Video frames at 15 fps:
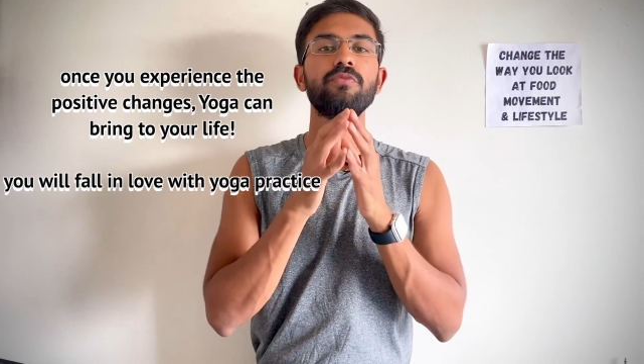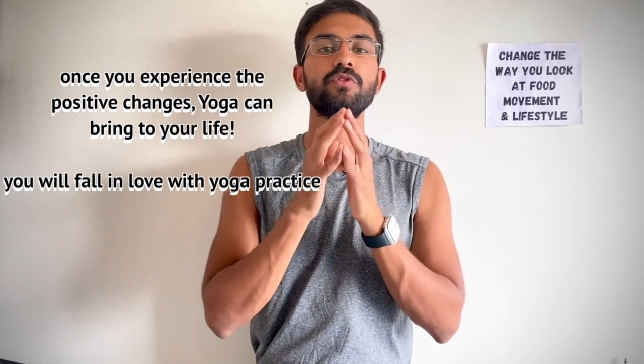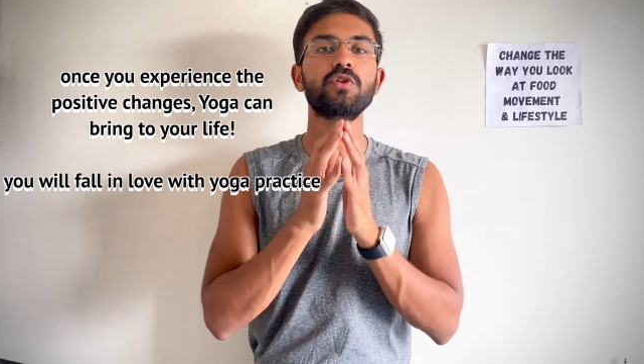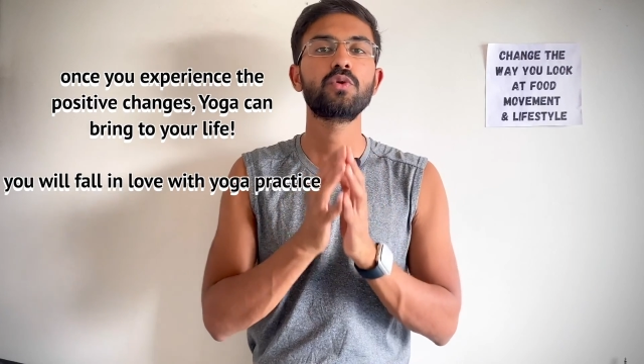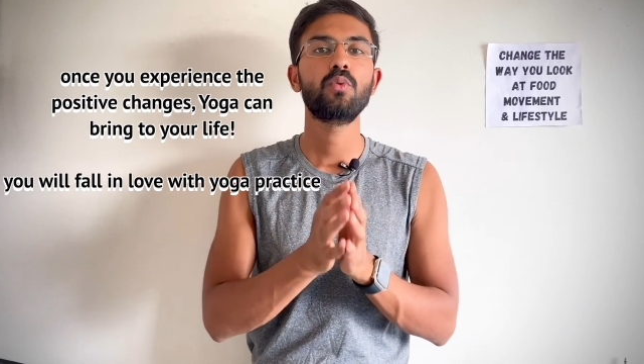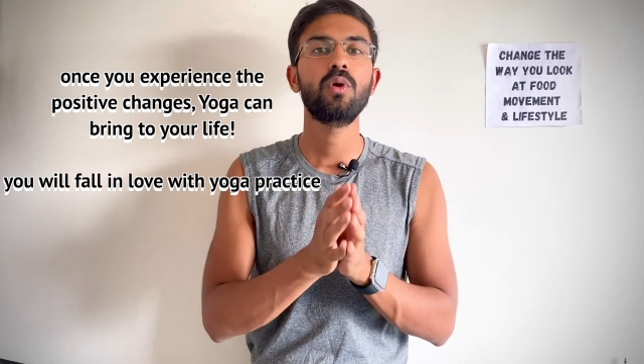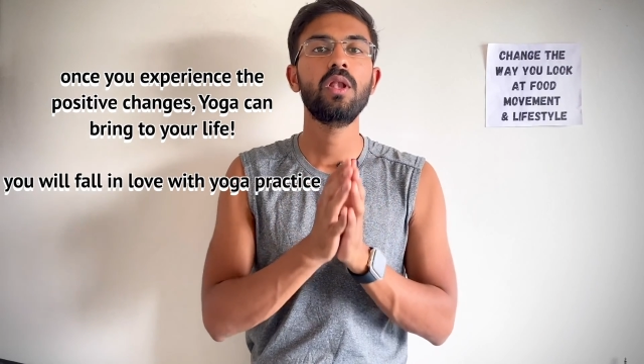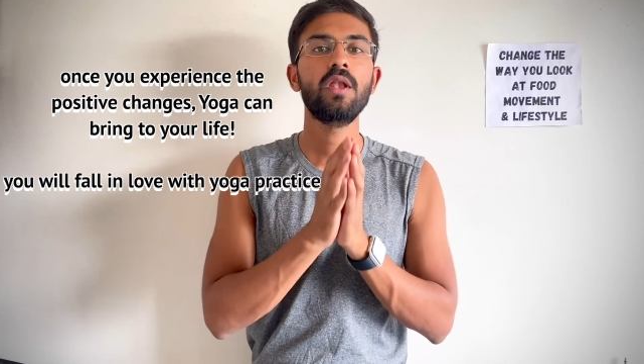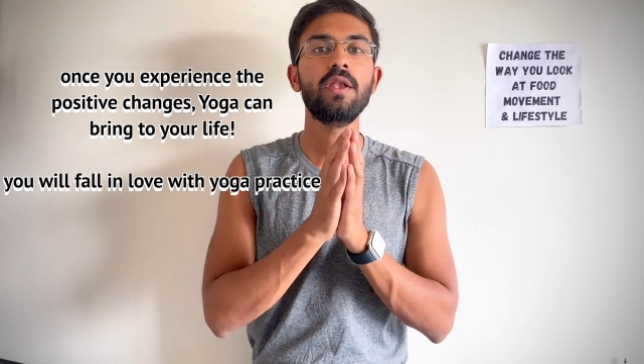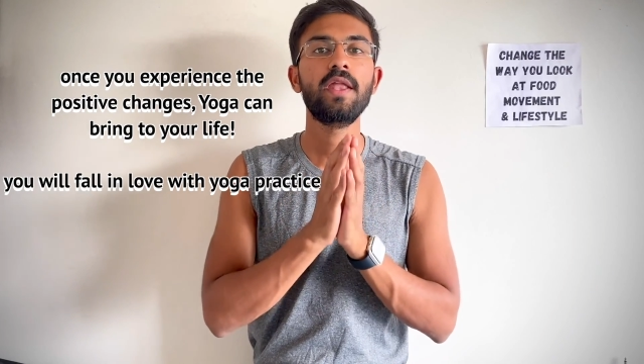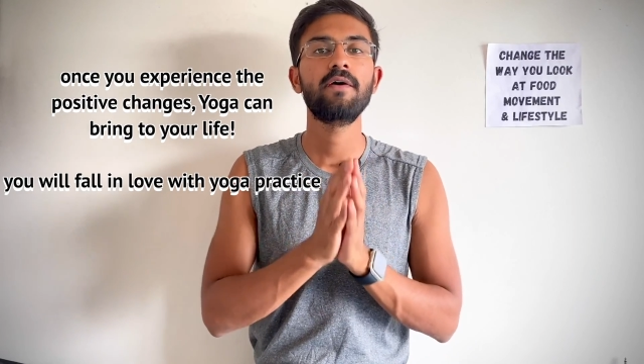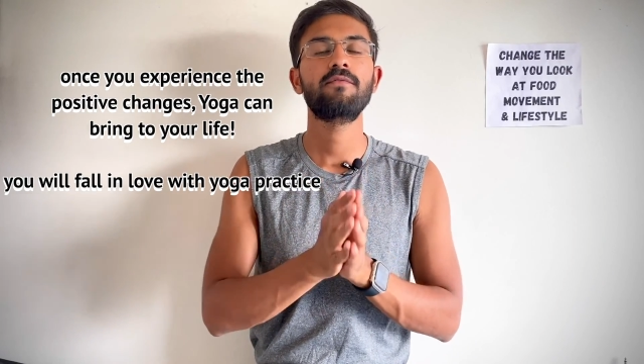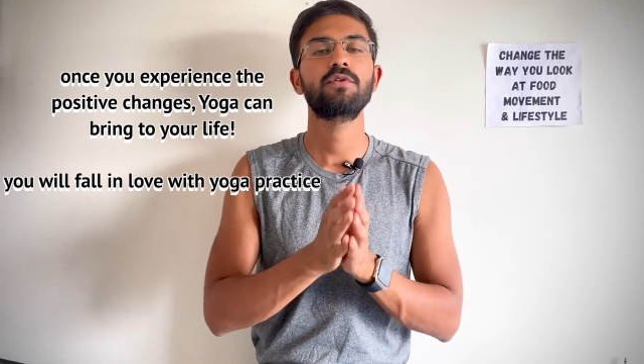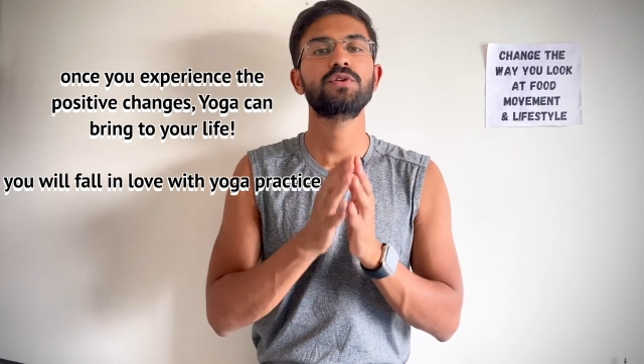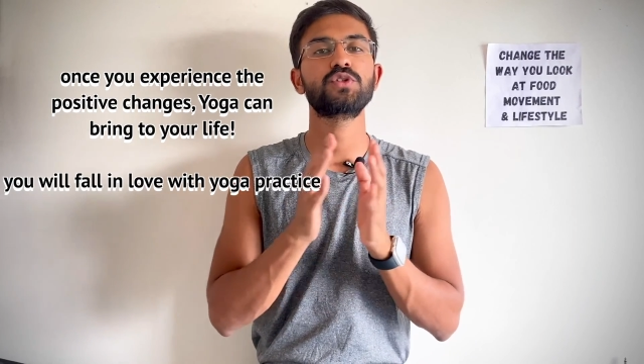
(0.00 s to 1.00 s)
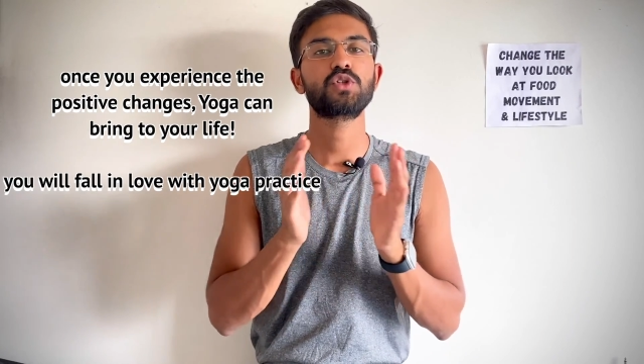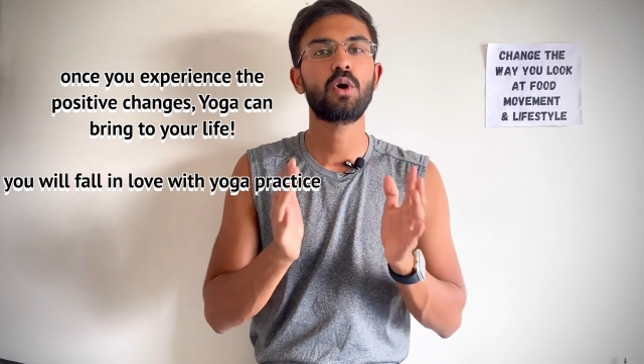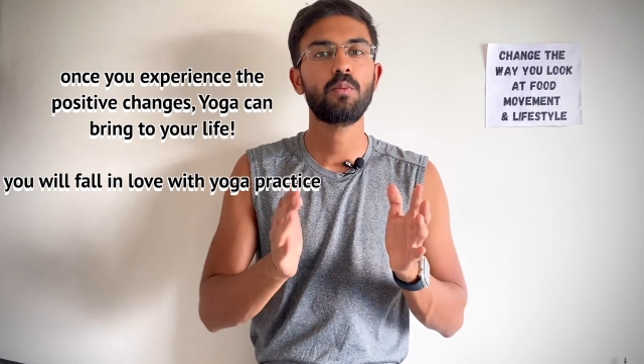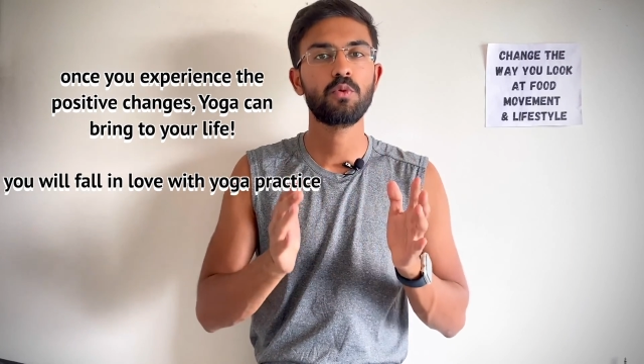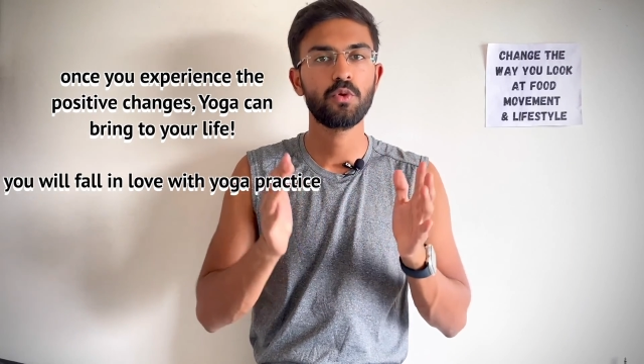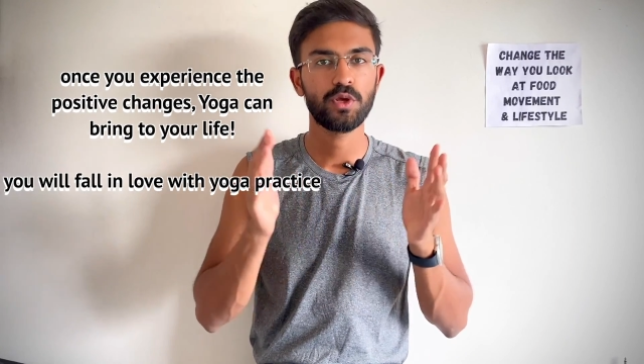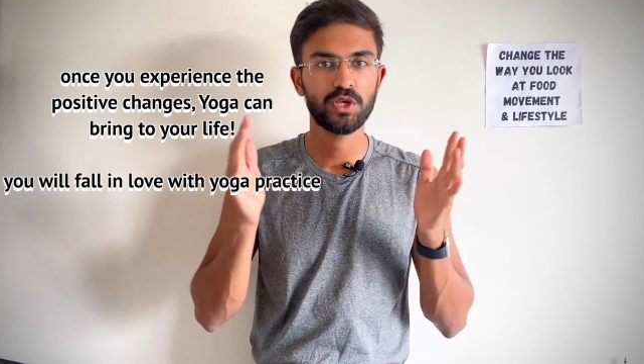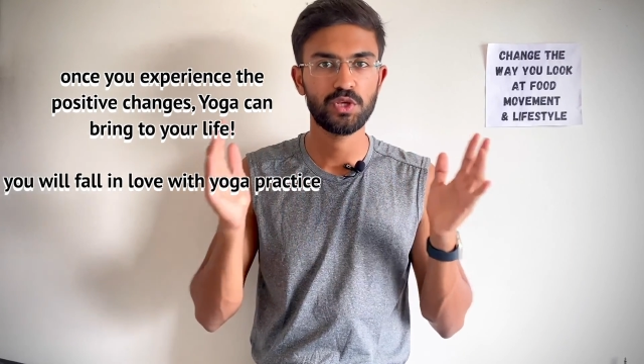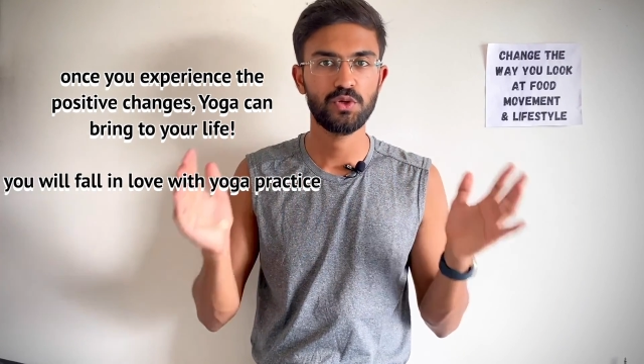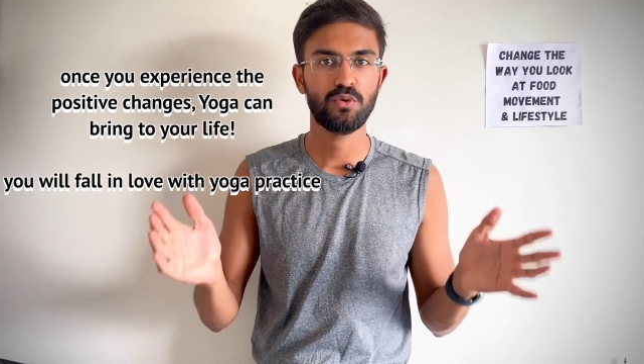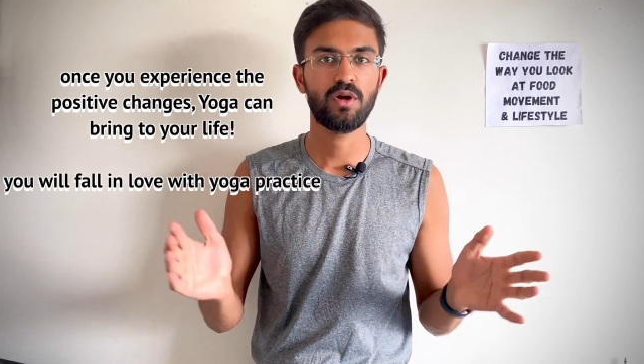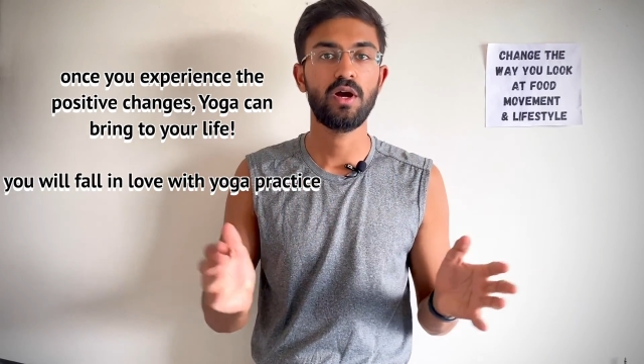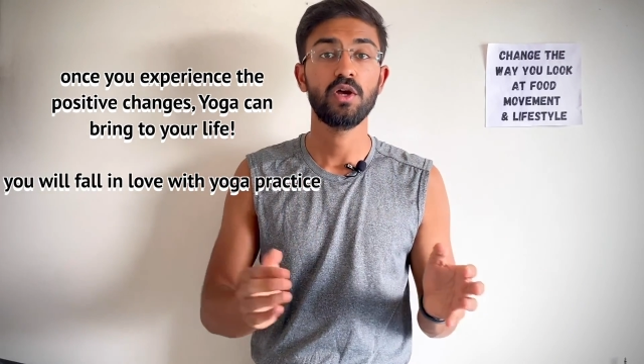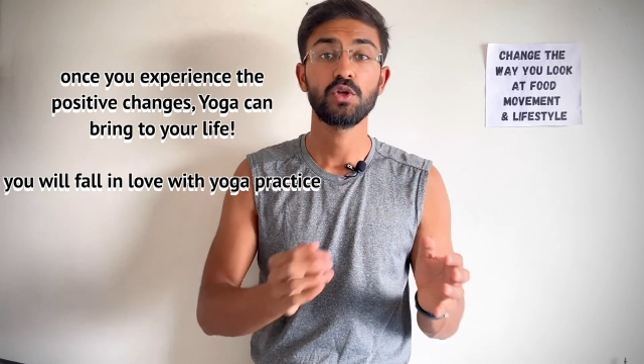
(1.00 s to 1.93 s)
you will never stop doing yoga.